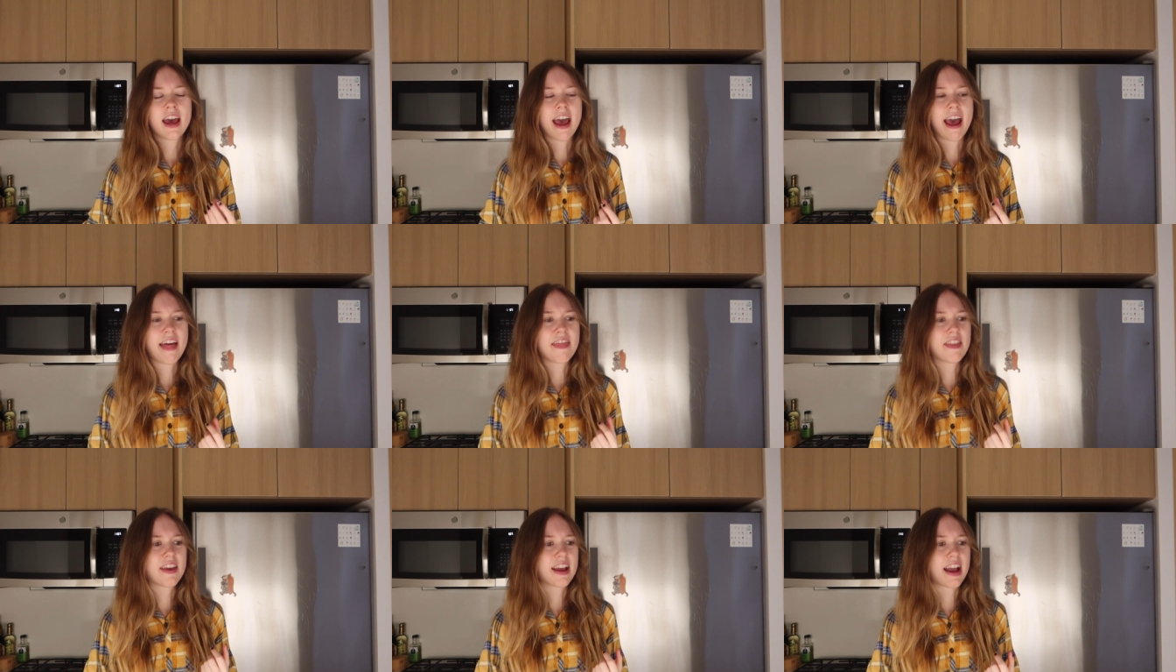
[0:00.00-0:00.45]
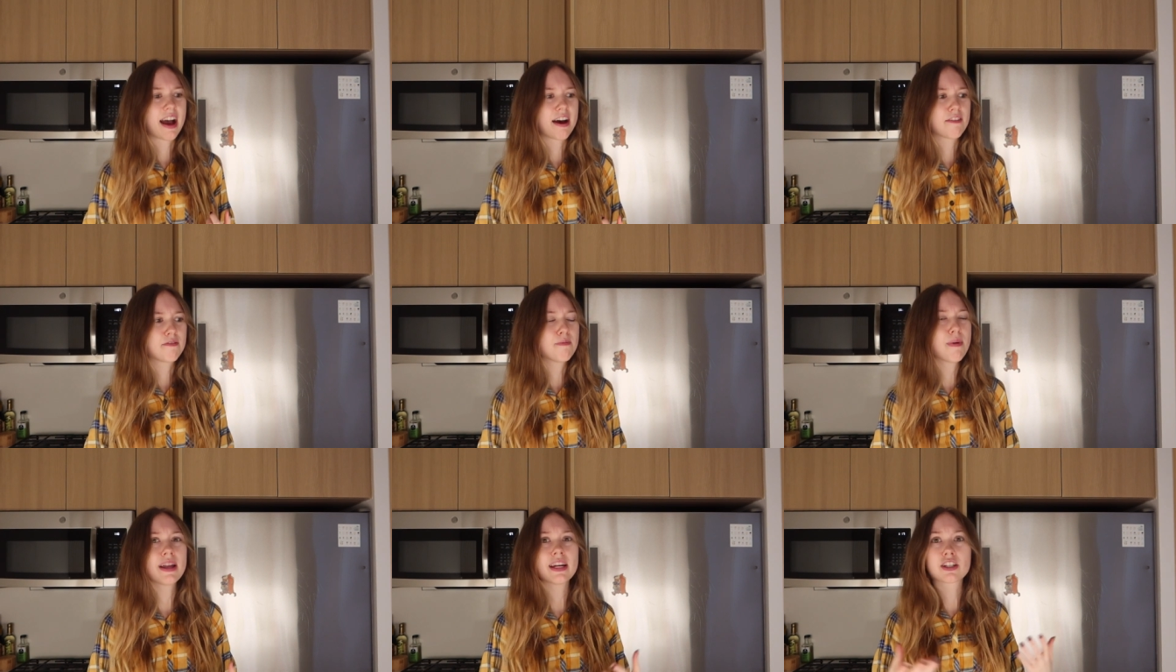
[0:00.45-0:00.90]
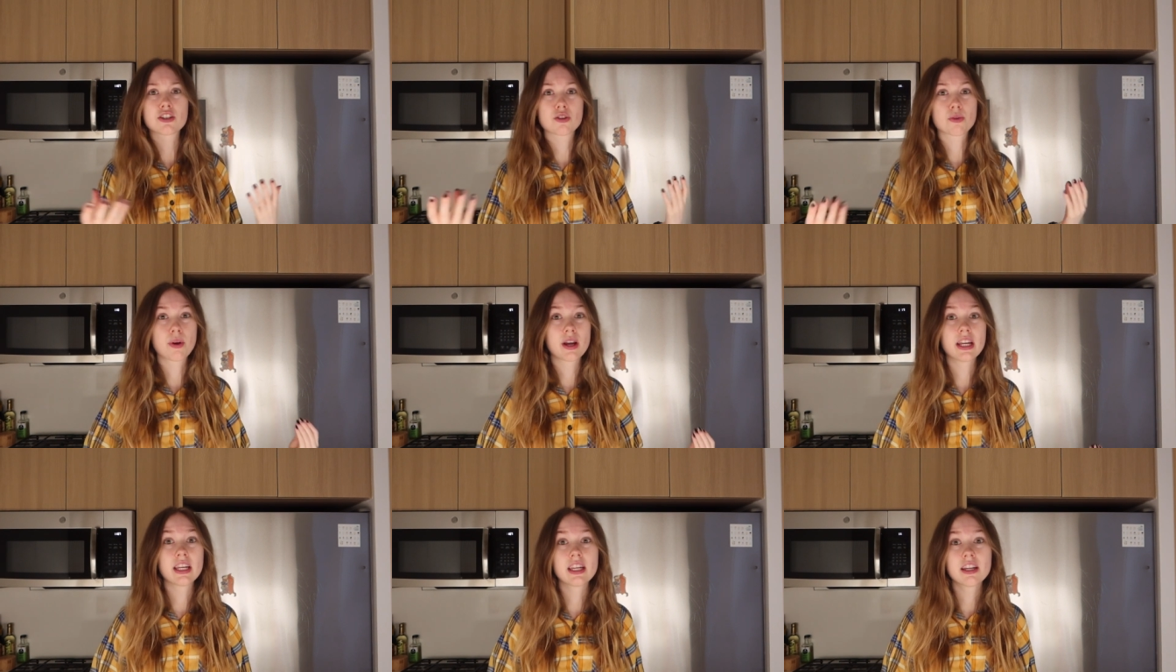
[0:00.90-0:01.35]
and they have
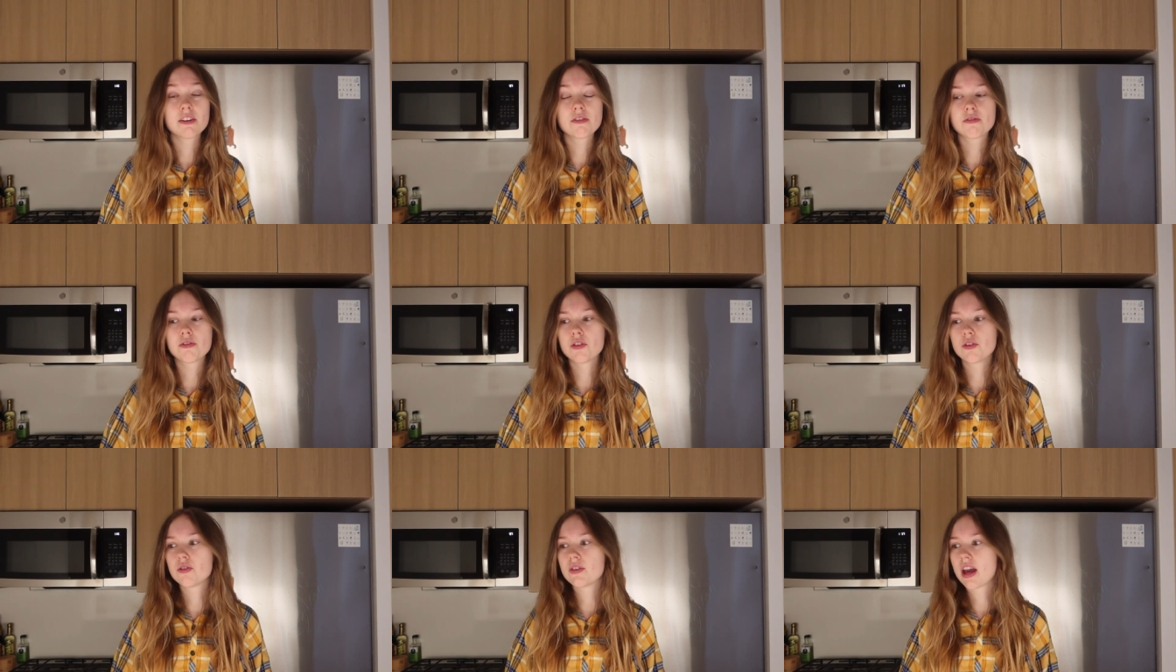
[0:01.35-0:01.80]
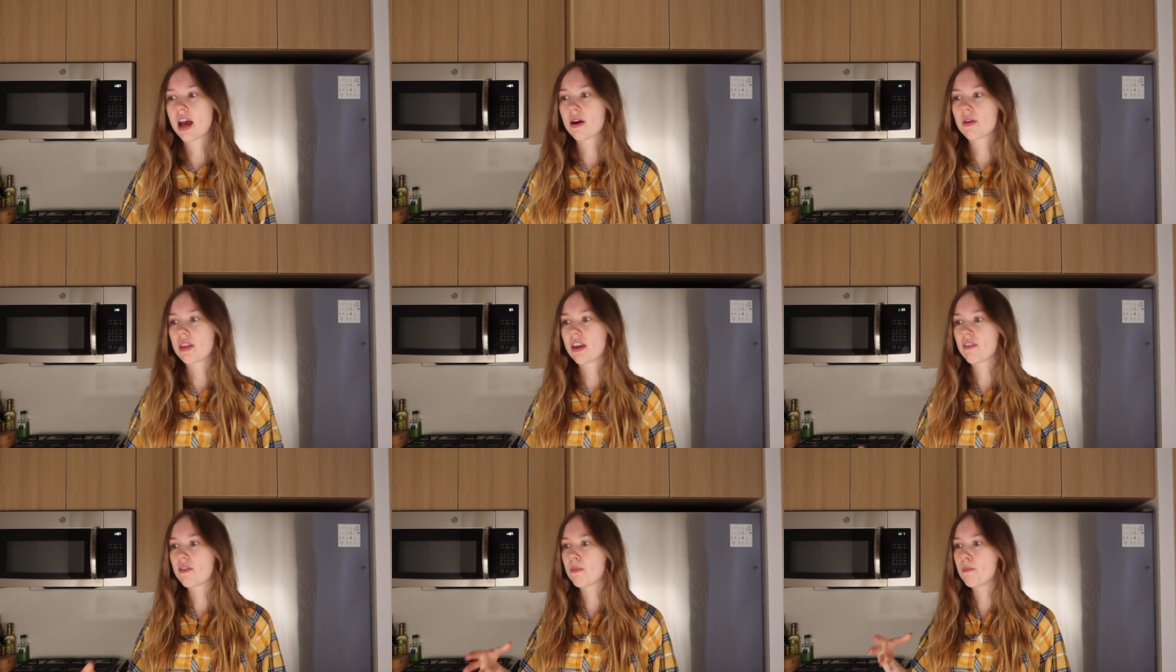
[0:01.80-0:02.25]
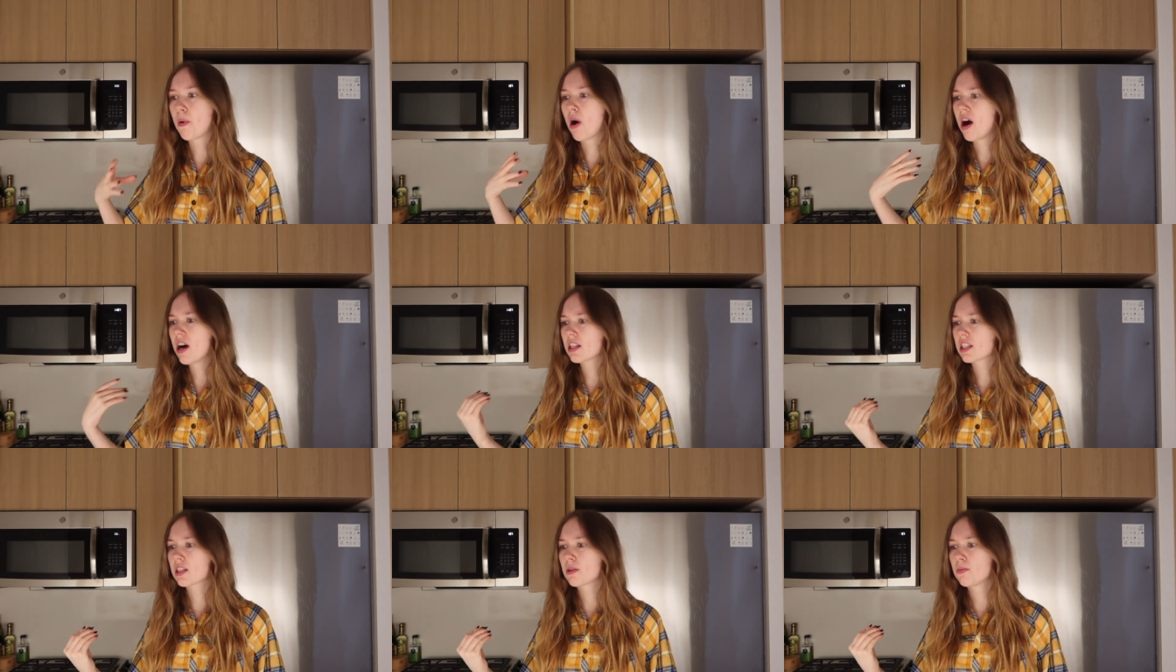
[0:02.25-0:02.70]
Mediterranean food now and they have
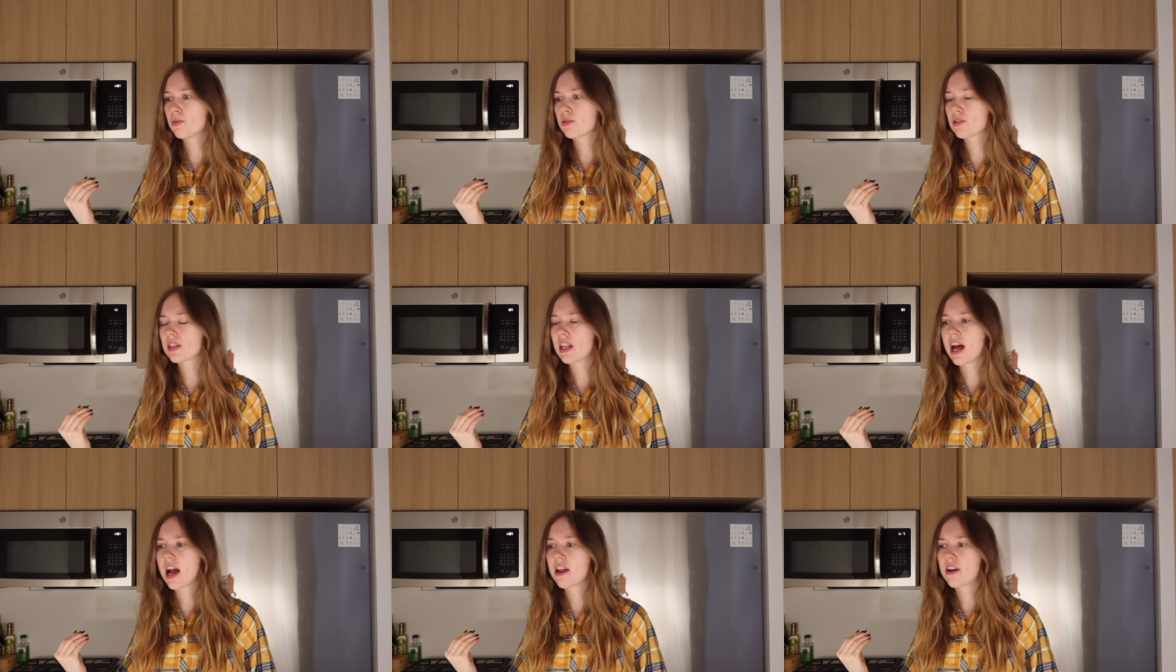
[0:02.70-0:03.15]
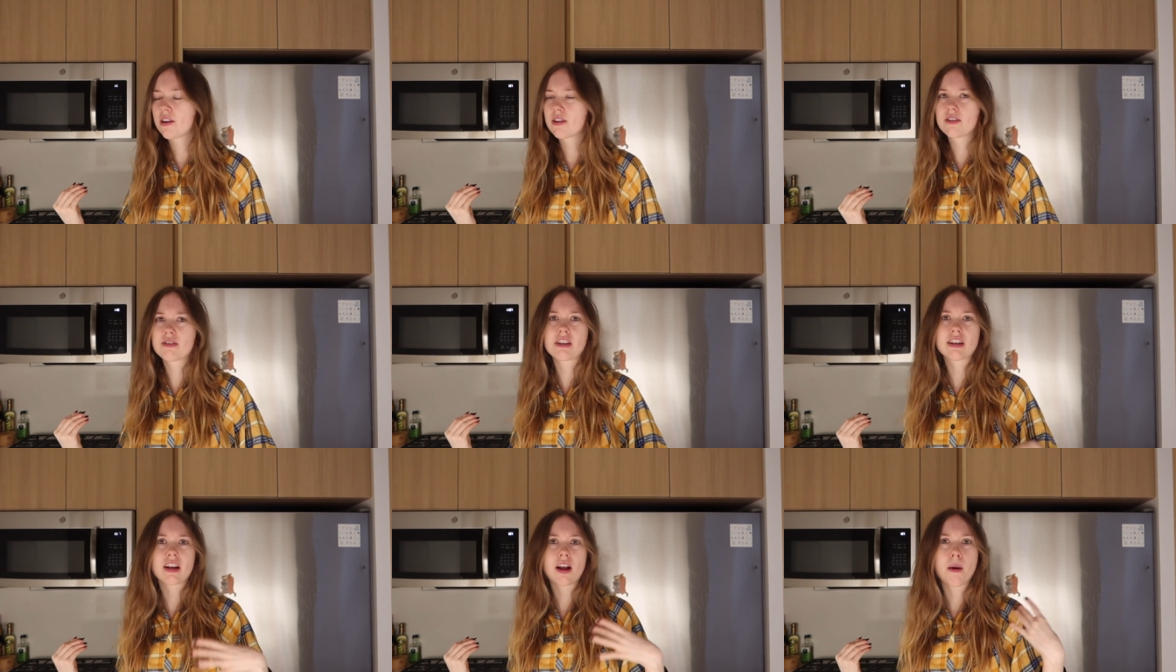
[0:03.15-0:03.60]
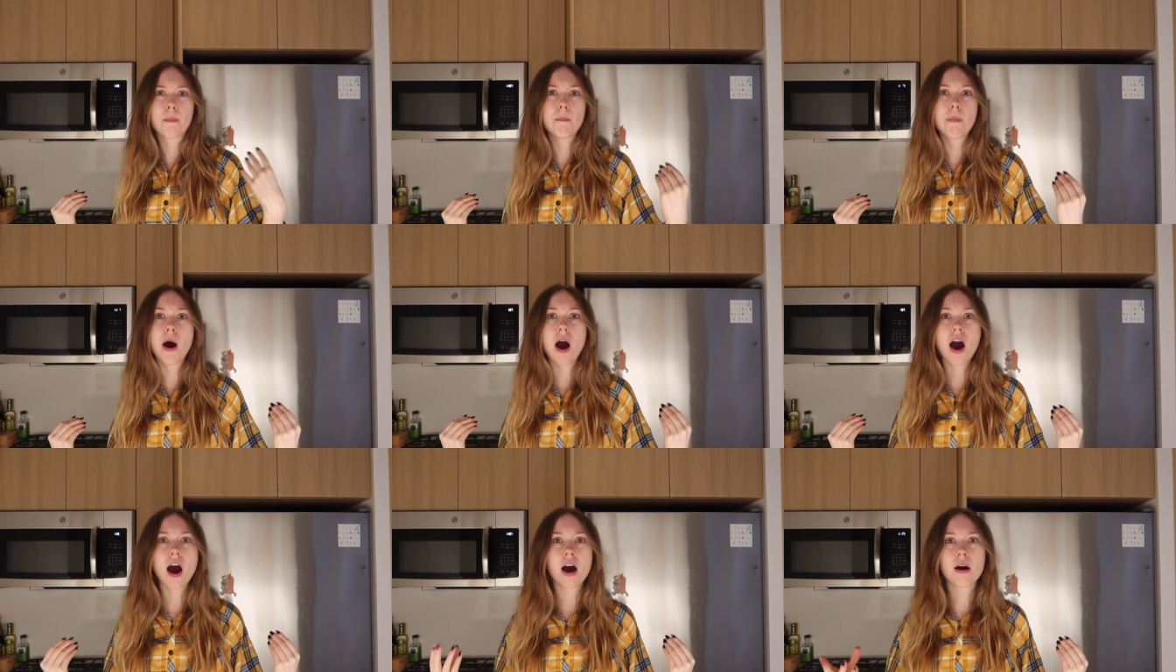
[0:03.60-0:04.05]
impossible sliders and
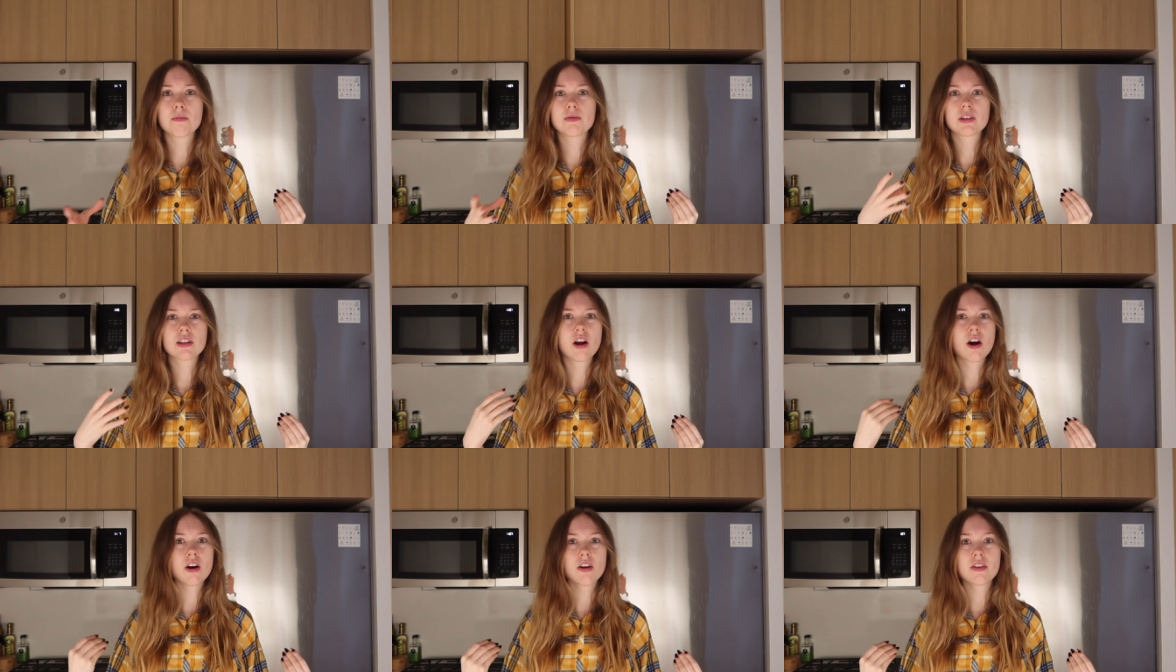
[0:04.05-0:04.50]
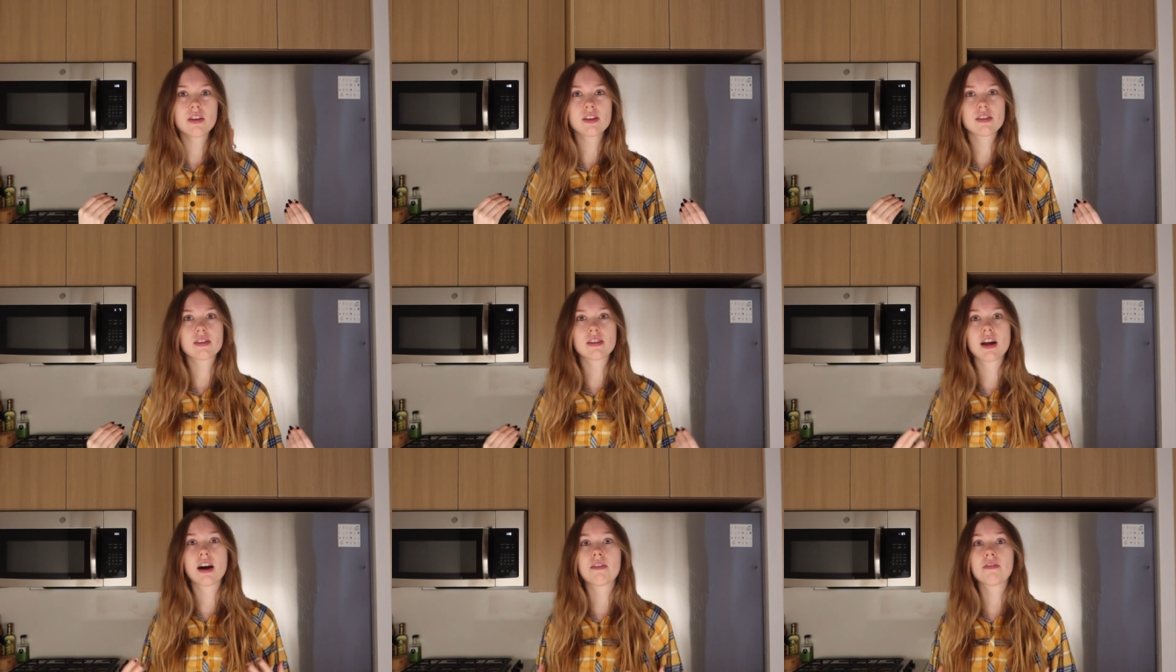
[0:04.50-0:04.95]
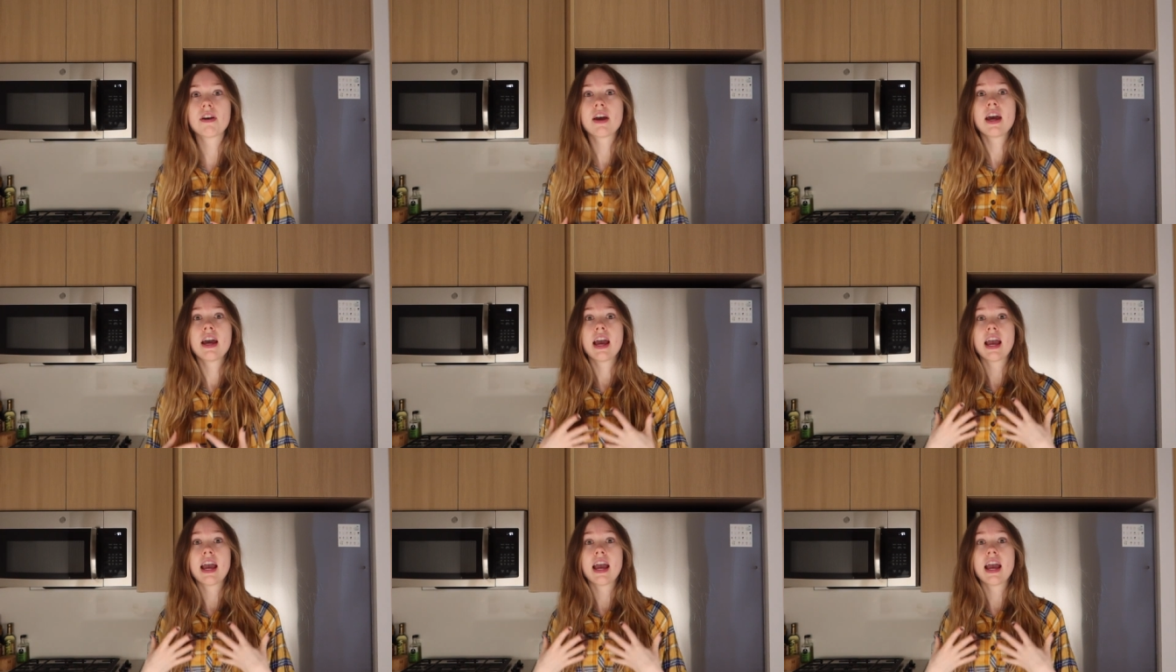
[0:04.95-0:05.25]
kebabs and all this stuff.